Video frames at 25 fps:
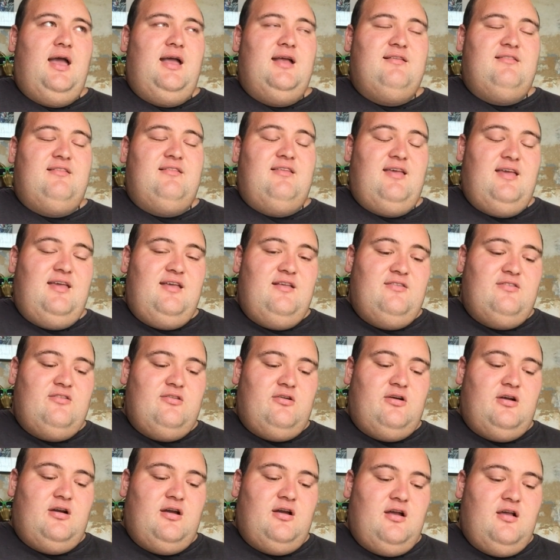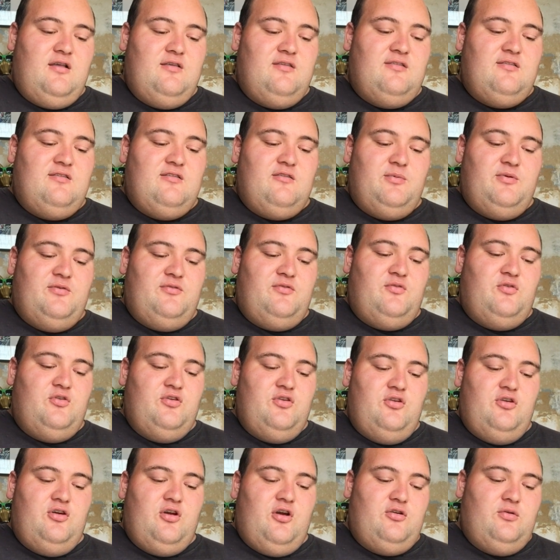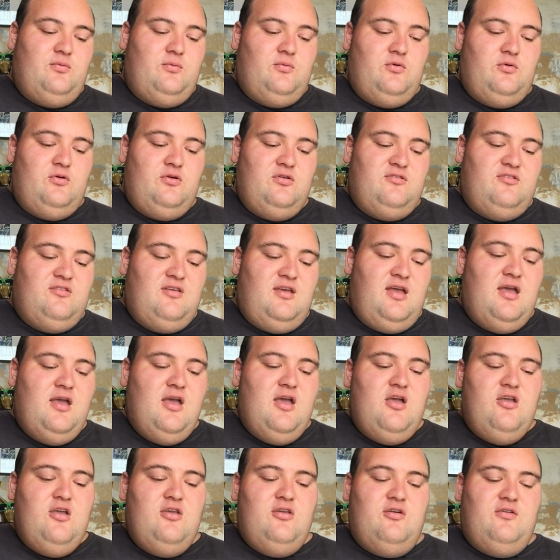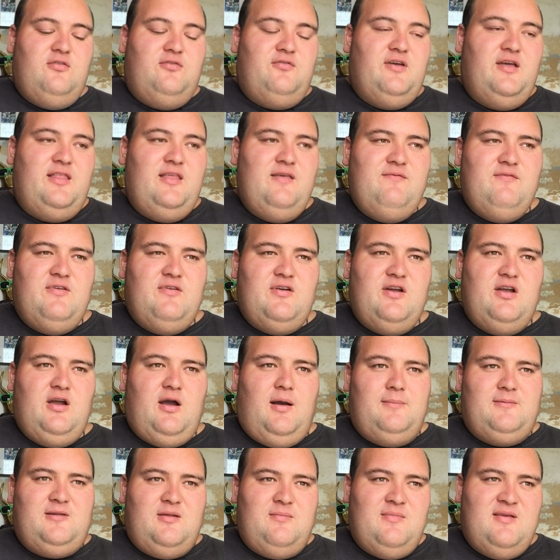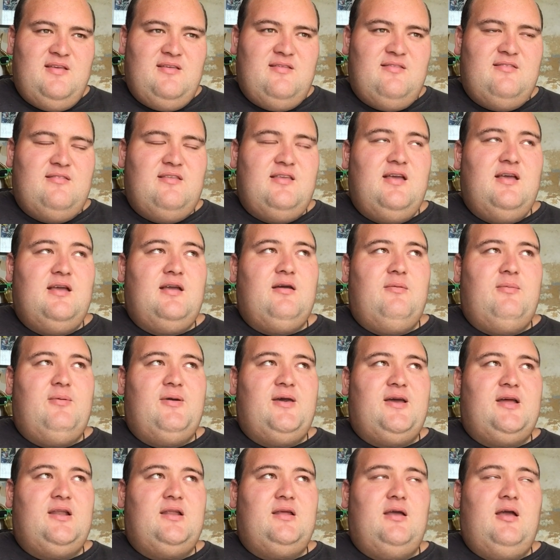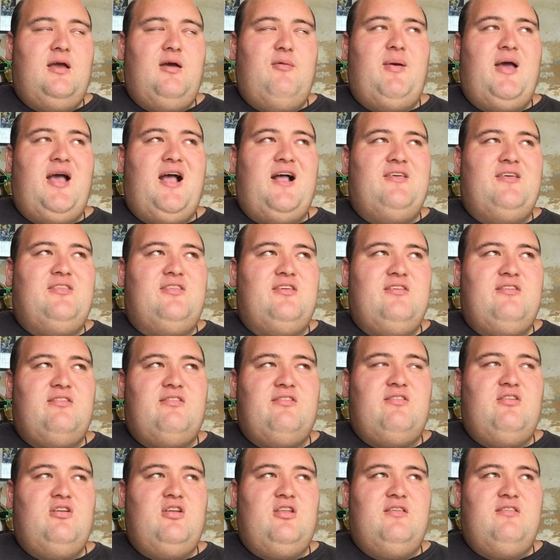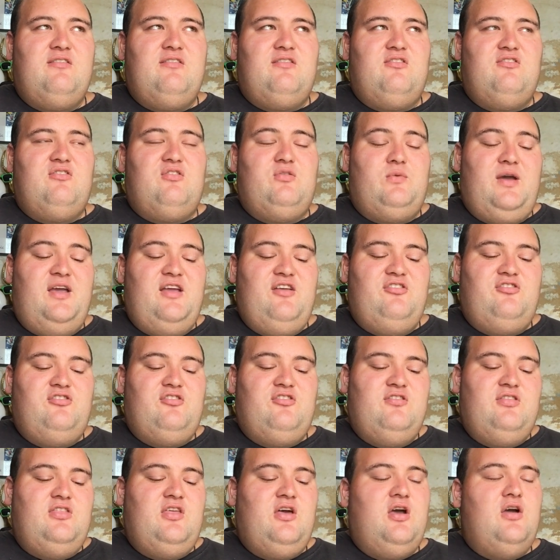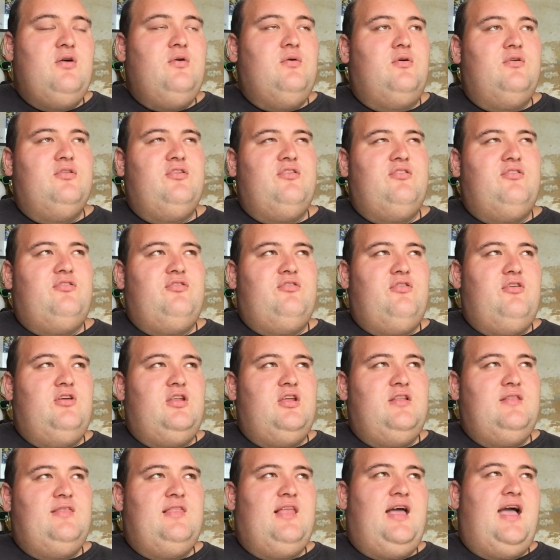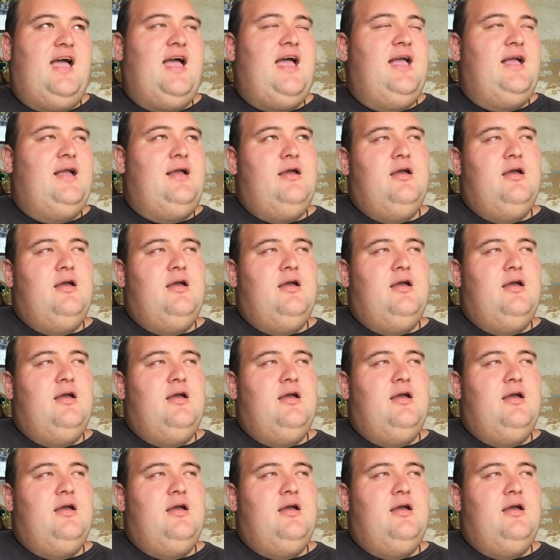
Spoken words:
T's crossed before you go towards it. You're feeling very optimistic about this certain situation though, or the certain like